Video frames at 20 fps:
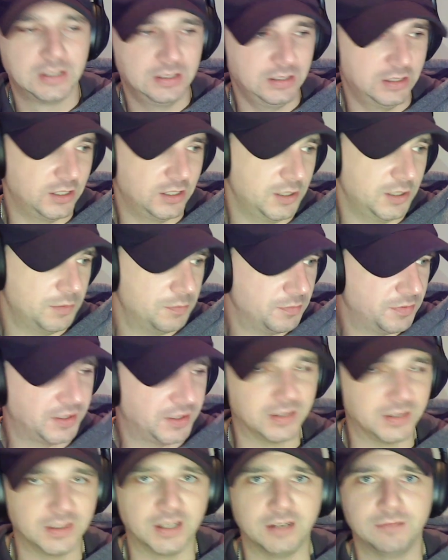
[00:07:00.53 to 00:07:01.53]

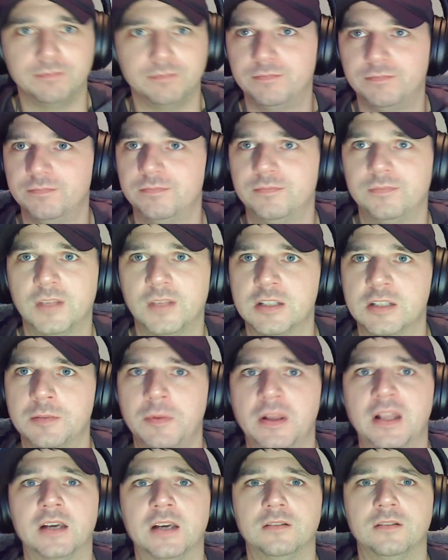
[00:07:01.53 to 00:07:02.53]
thing that, it's a
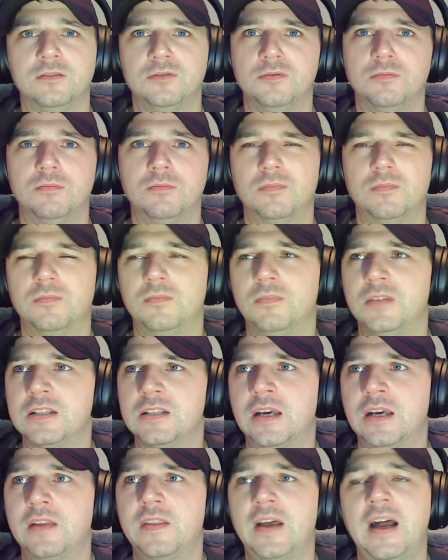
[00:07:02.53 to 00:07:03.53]
bit like,
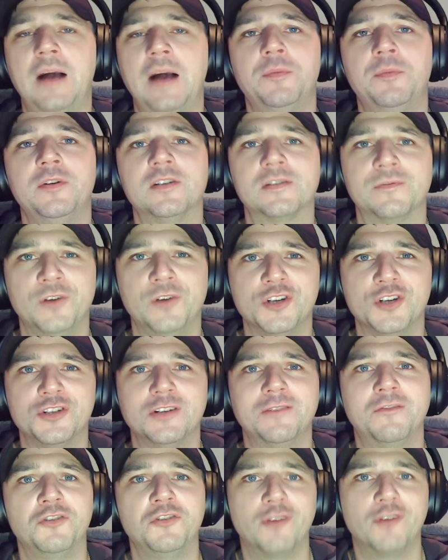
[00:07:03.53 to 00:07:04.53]
it's like the happiness
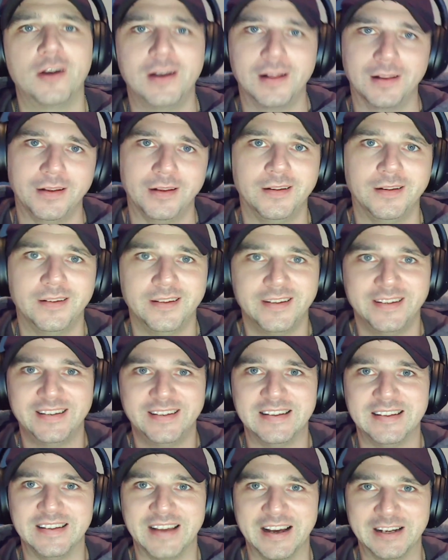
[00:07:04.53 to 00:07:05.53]
version of adrenaline.
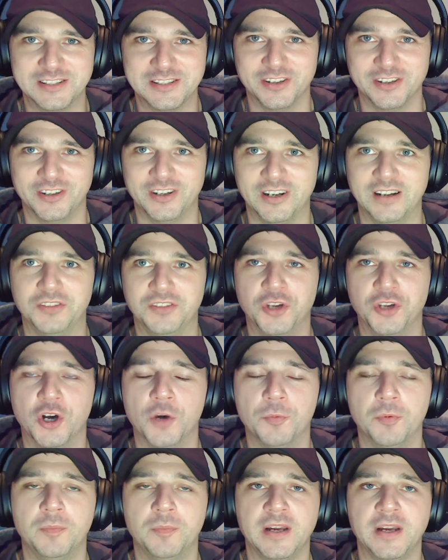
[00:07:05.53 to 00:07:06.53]
Yeah, so
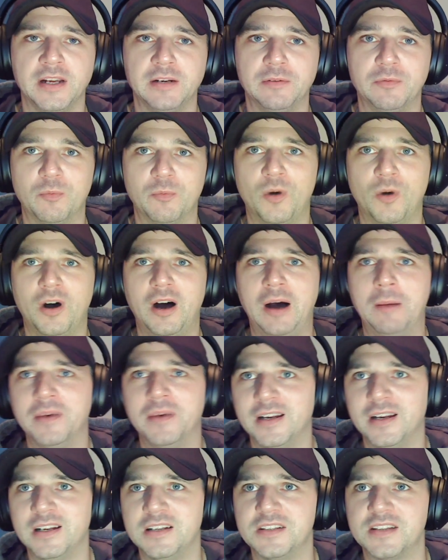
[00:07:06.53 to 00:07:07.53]
dopamine, what I
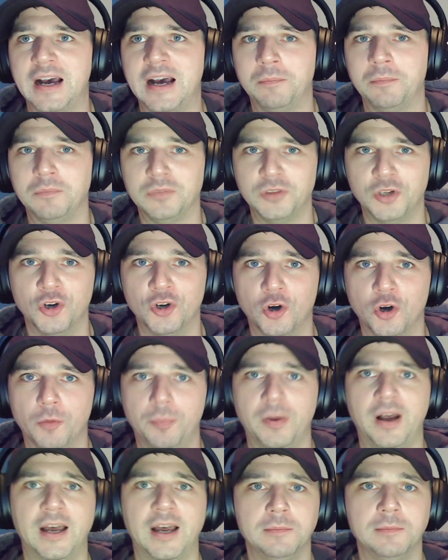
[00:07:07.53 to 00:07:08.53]
mean is I'm
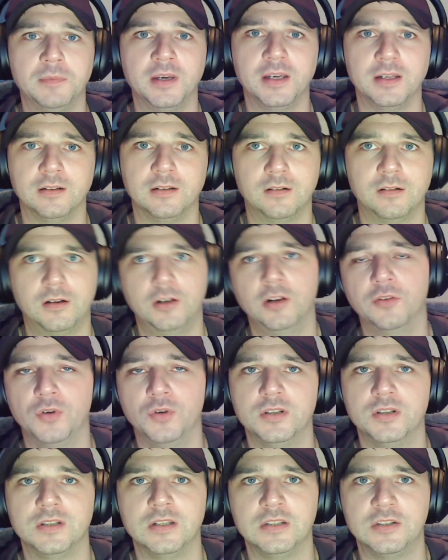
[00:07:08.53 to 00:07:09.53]
dope, I mean. In other
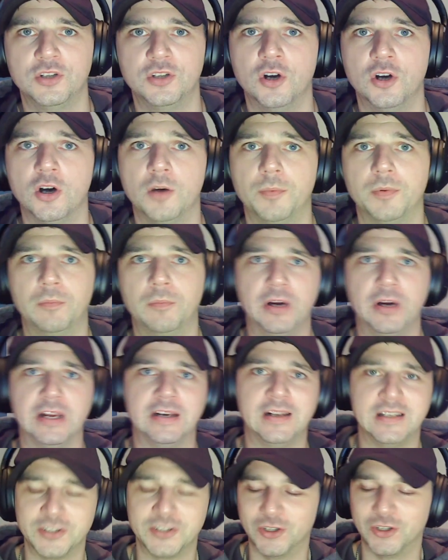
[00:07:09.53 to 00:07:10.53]
words, he's dope, but he
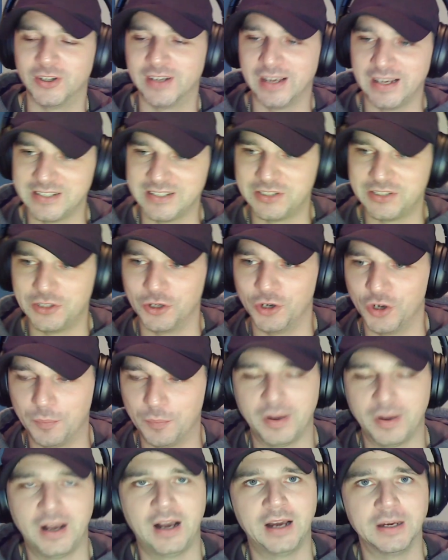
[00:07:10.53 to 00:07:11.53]
needs to go get his
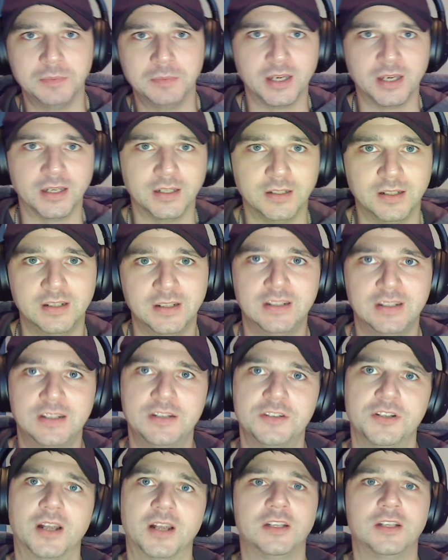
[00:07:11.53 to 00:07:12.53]
dope, I mean.
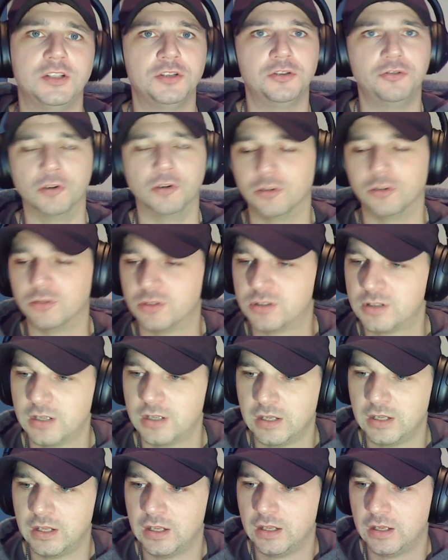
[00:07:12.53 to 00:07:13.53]
So like his
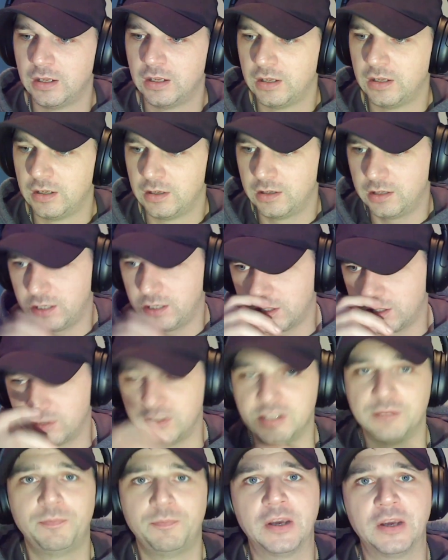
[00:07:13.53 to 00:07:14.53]
drugs,
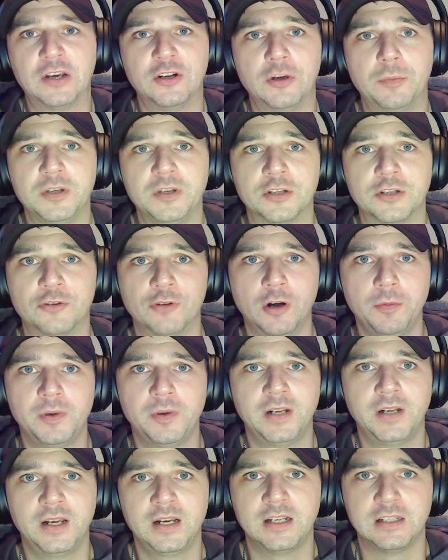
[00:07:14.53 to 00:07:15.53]
because he's picking up his crop,
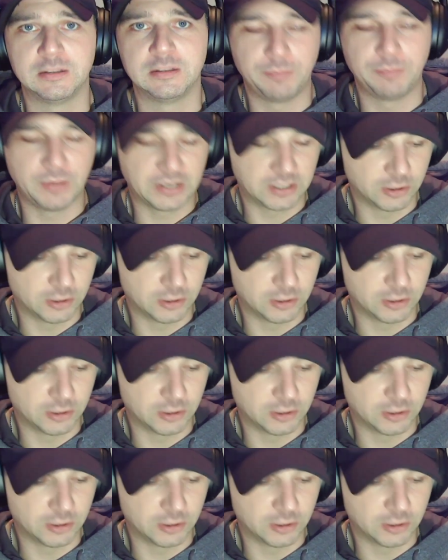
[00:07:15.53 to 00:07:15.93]
isn't he? He's picking